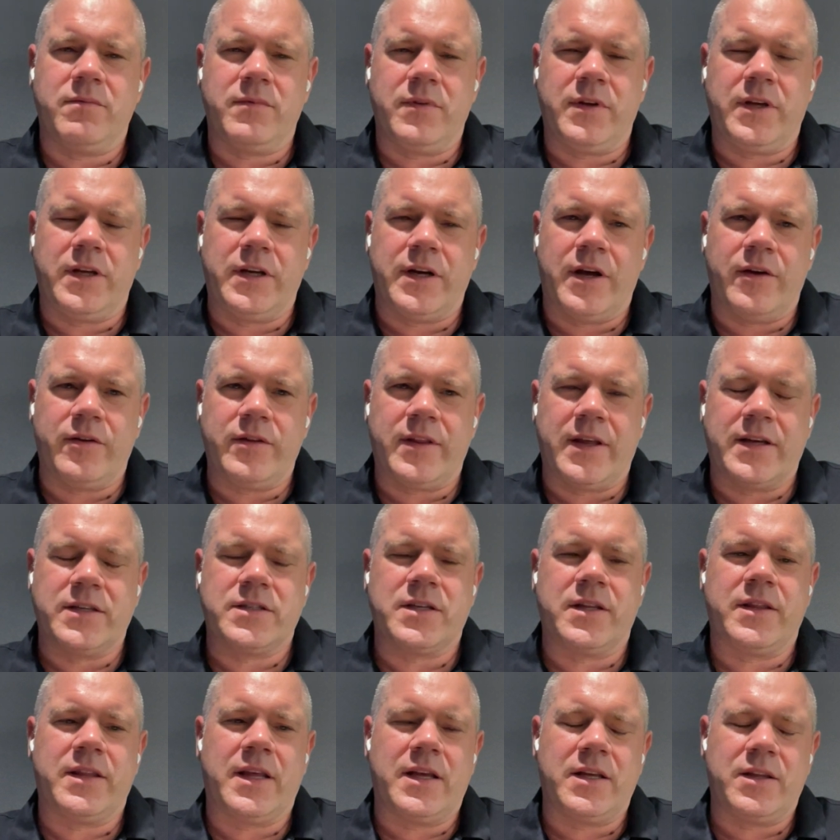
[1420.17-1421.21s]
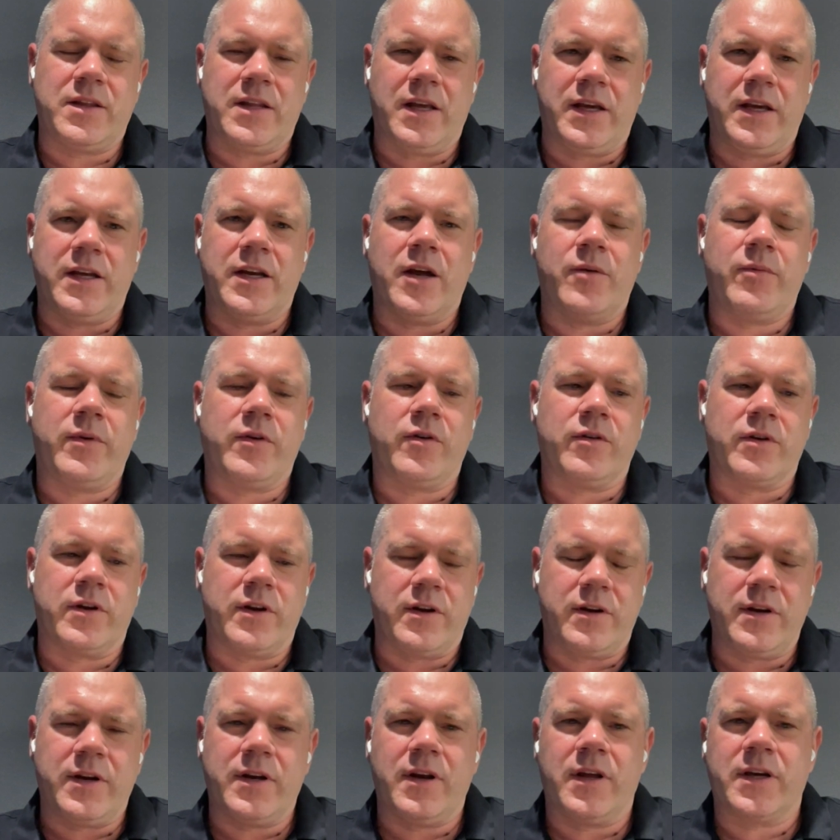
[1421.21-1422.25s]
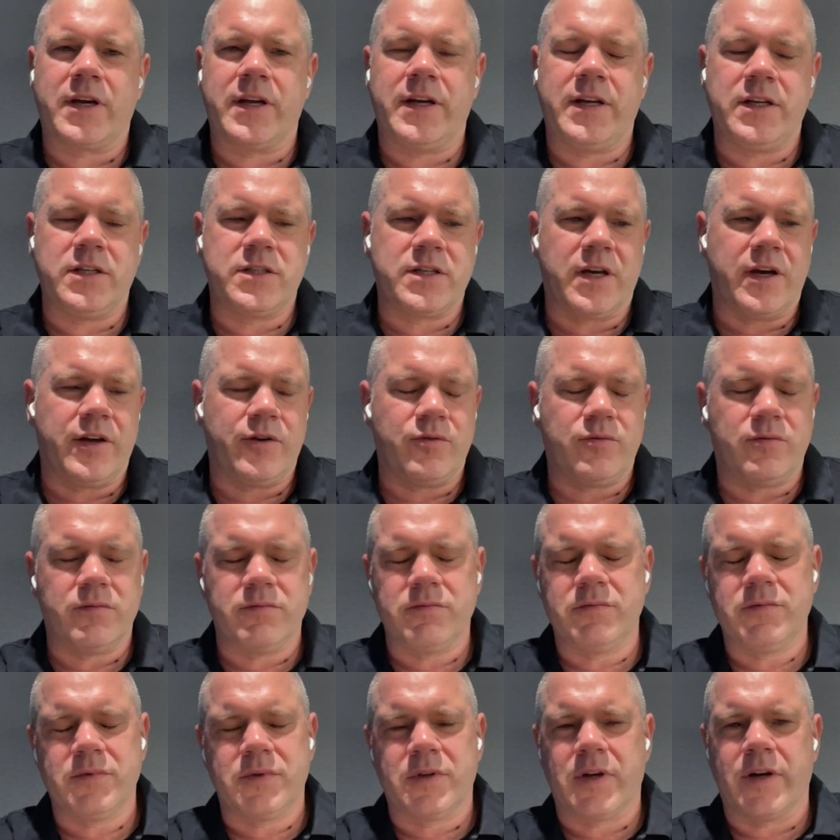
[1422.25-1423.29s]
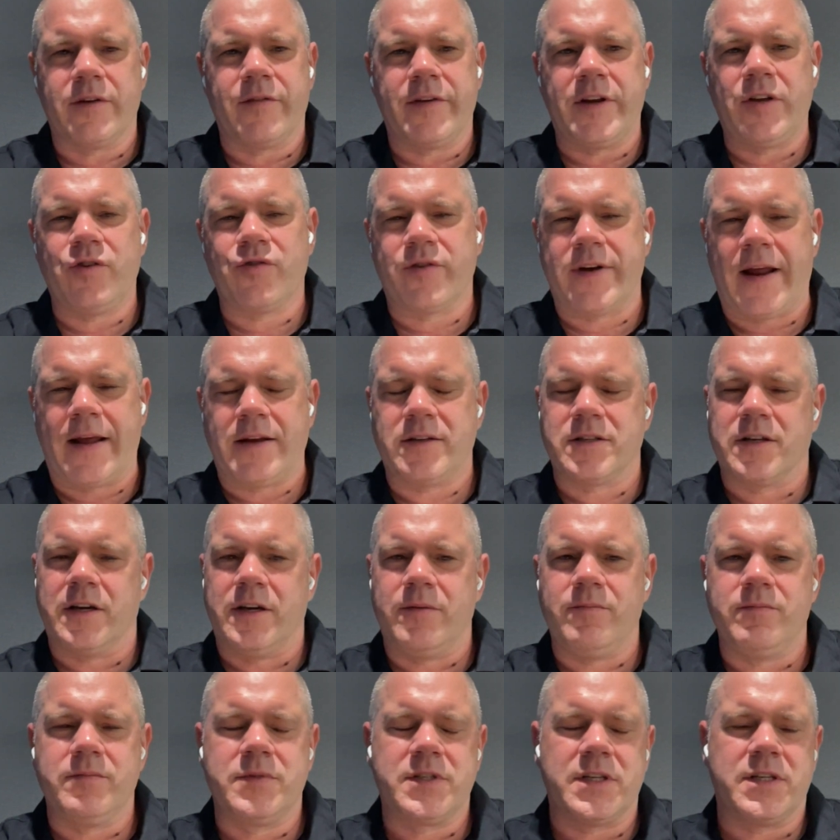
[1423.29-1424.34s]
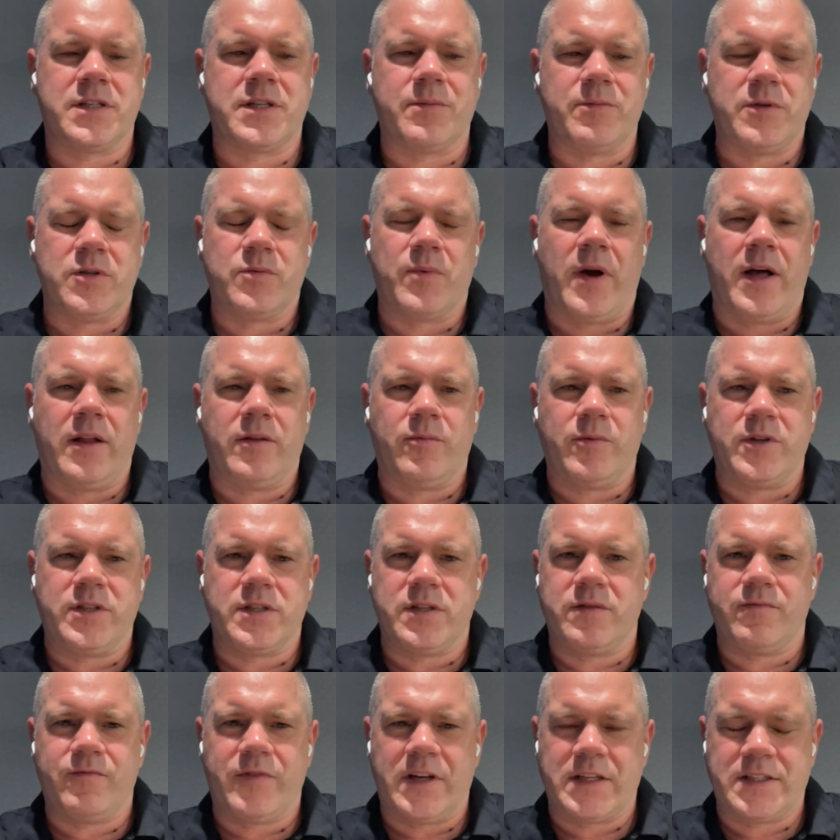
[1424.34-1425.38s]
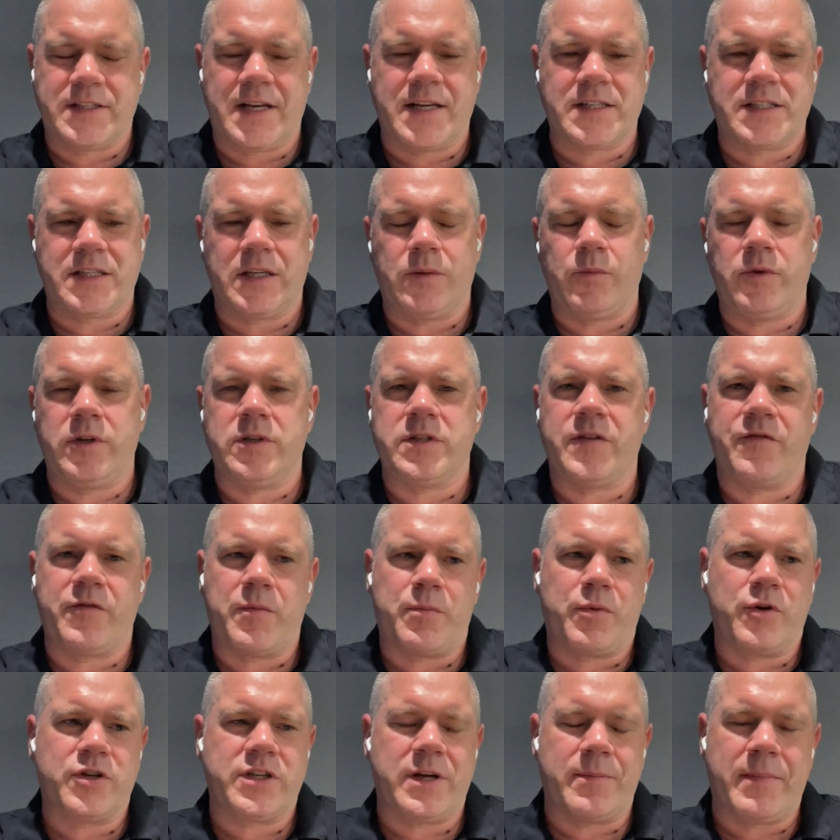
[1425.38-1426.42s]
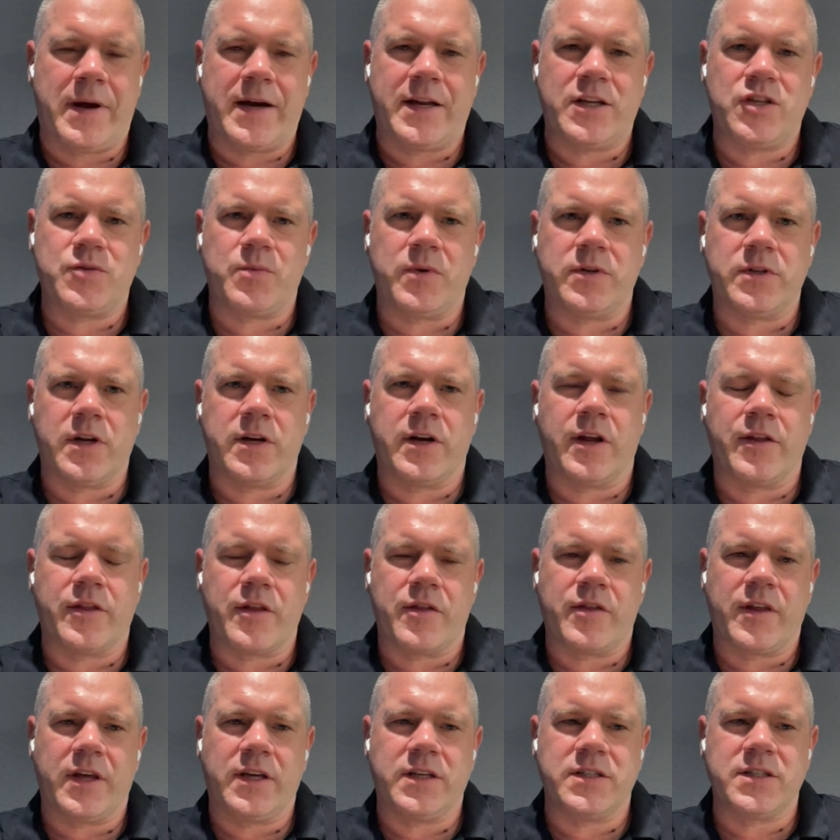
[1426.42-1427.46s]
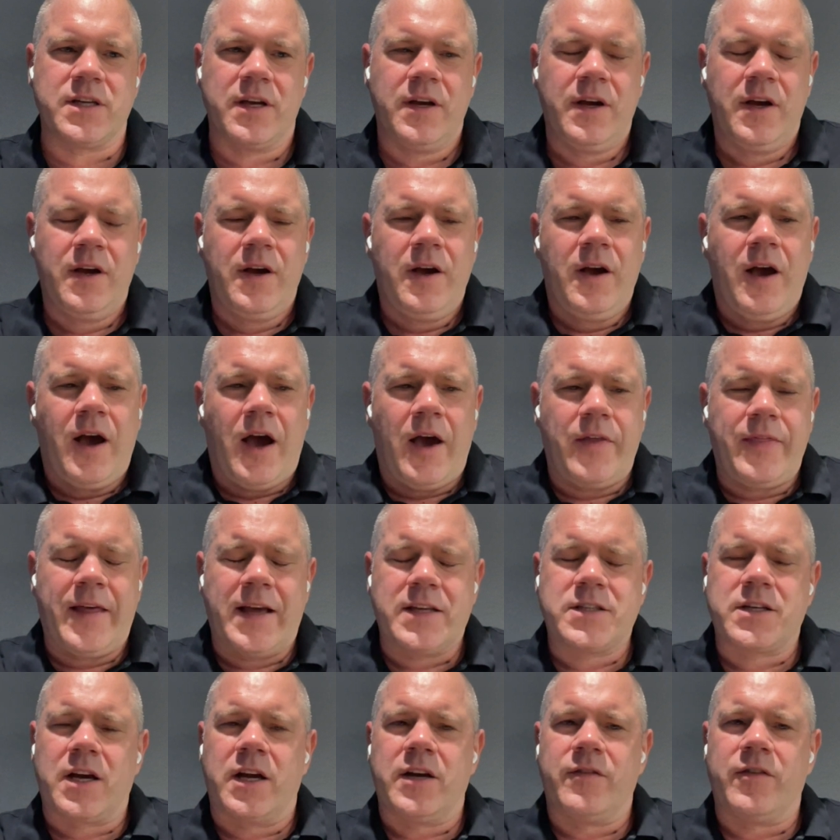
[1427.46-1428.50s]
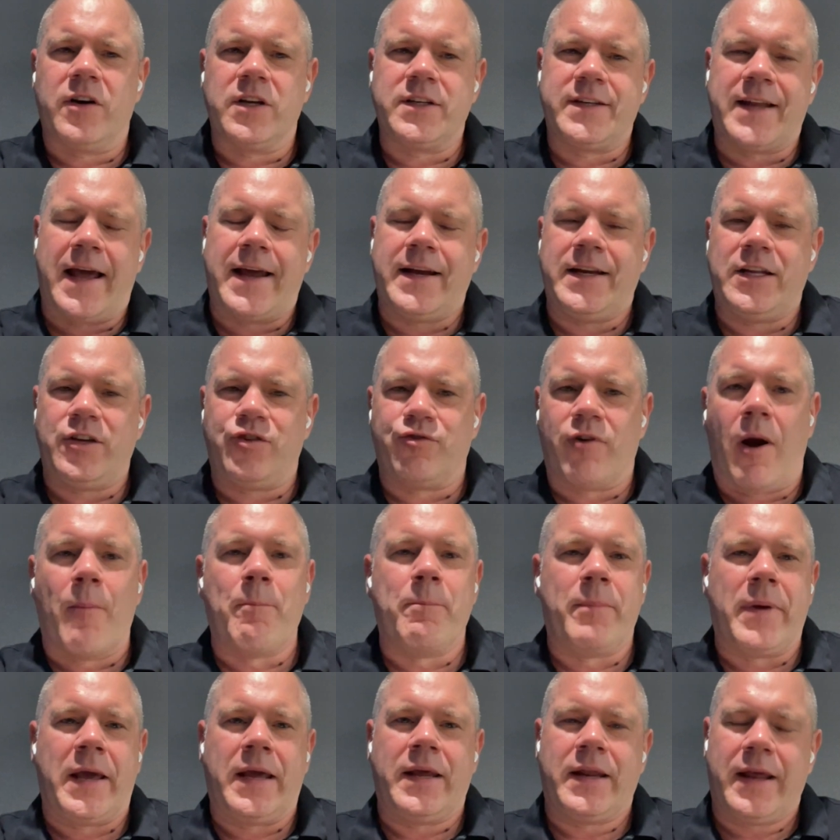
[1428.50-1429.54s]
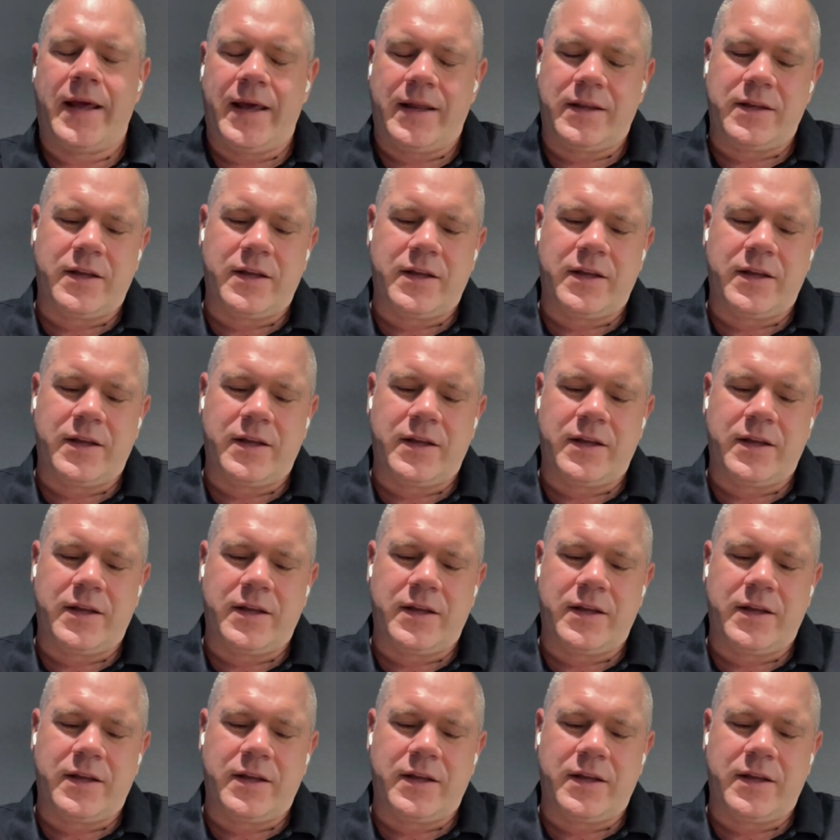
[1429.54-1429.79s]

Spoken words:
We've got an internal kind of intranet type system as well, which is fantastic. We use it for project management and other things, and that's kind of our daily drumbeat.